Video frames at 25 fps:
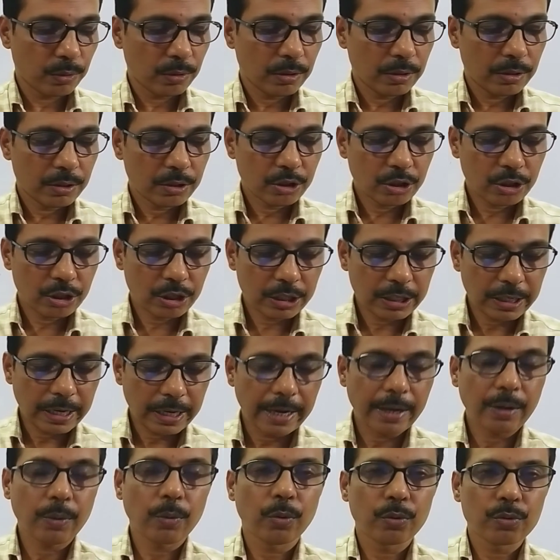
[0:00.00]

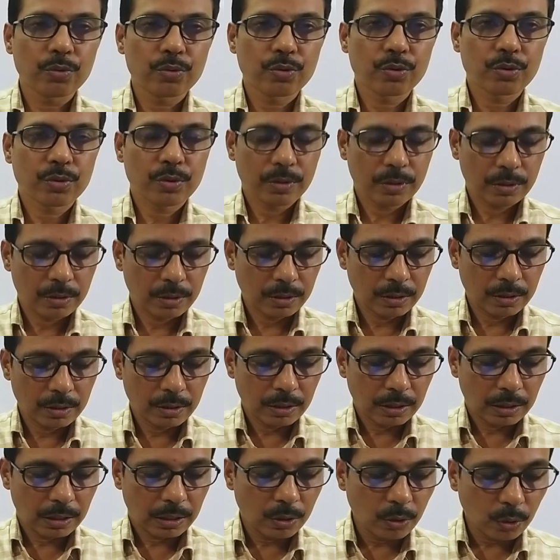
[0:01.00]
shadows.
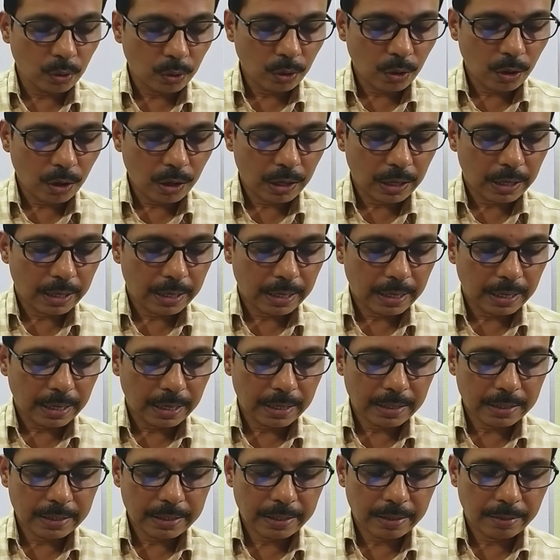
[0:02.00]
No longer
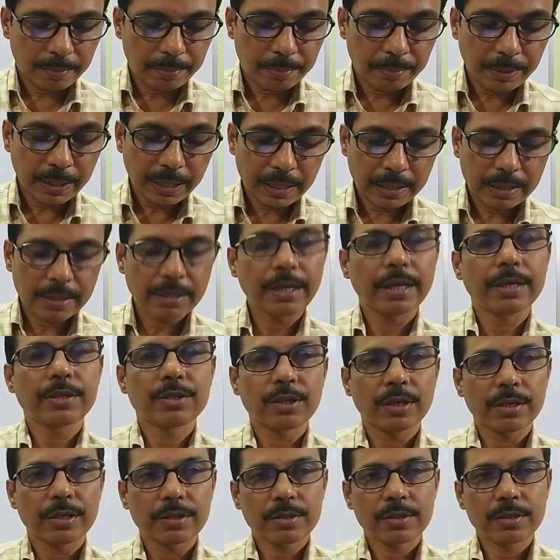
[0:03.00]
are they meek
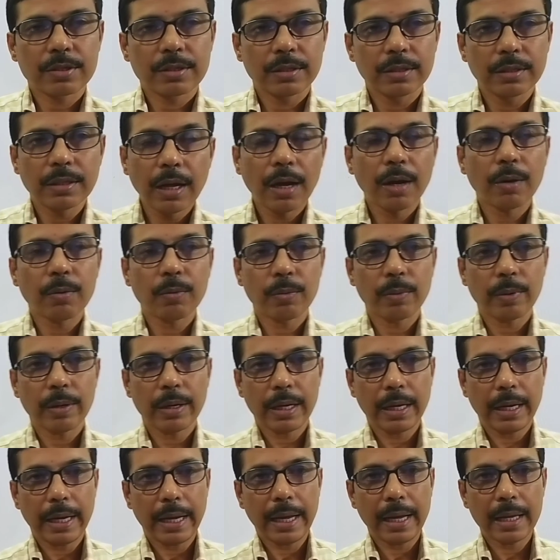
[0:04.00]
creatures.
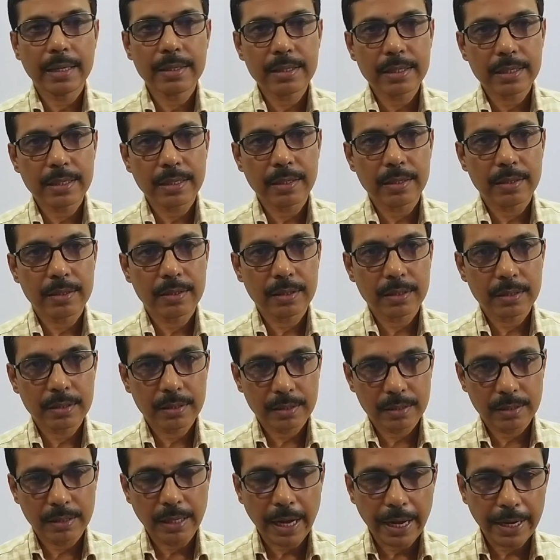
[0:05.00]
Now, as it
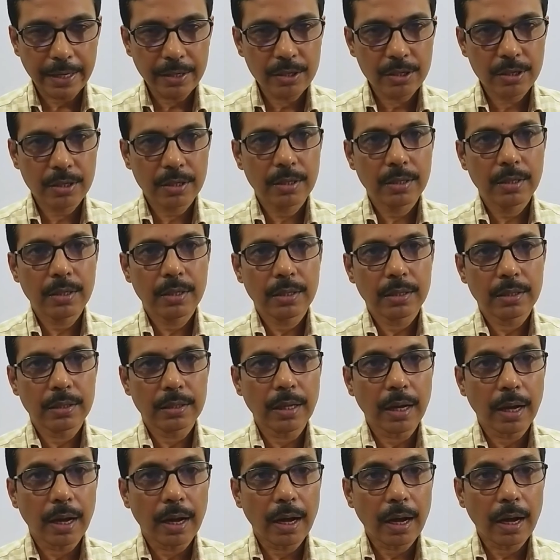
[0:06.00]
is night,
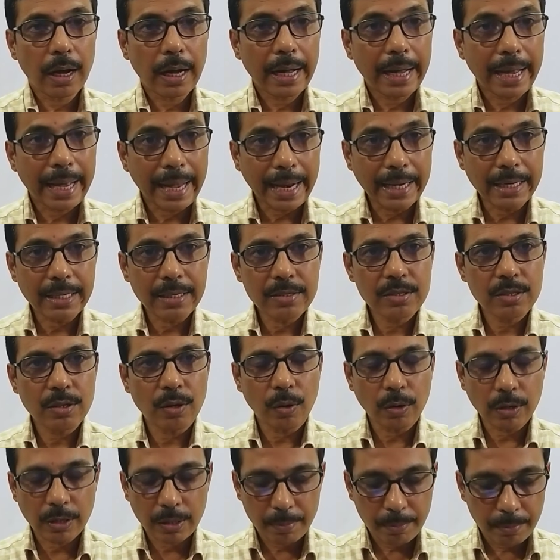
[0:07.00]
the cat is
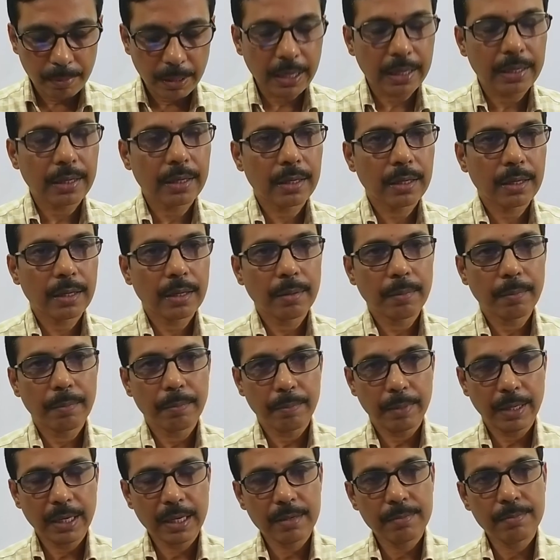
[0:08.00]
not a
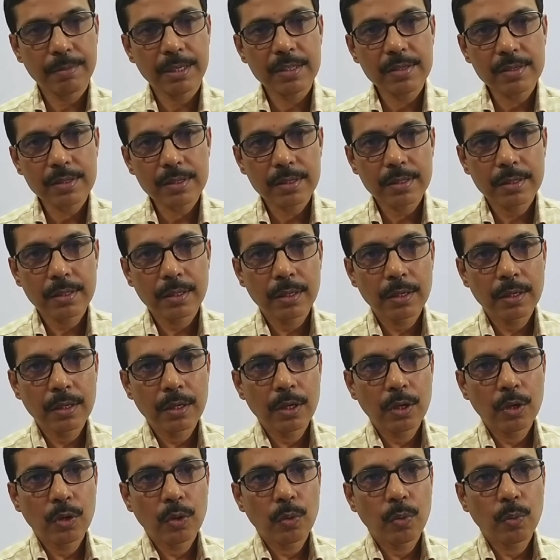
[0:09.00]
meek. Meek means
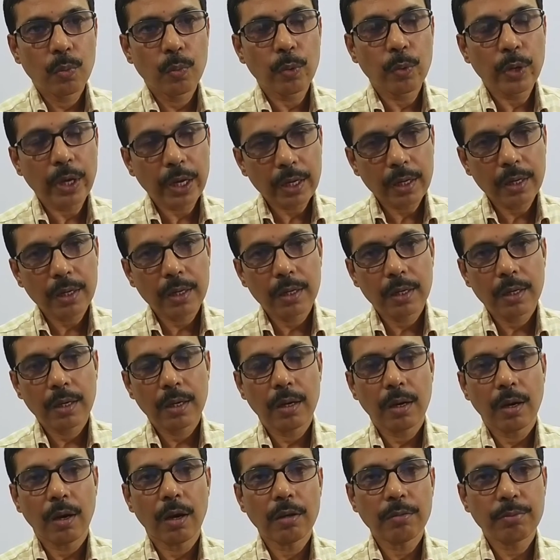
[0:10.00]
weak
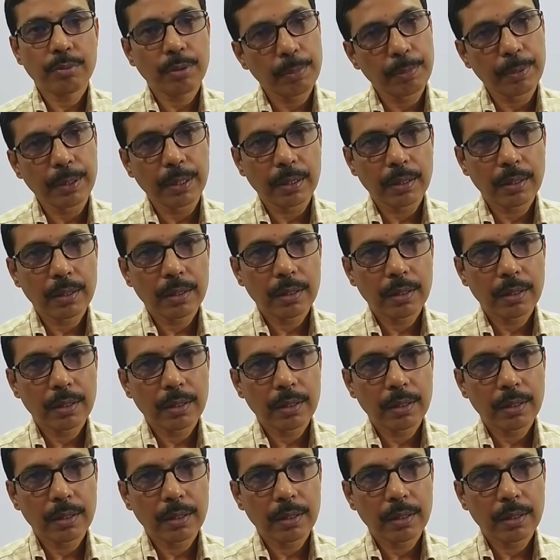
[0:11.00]
or feeble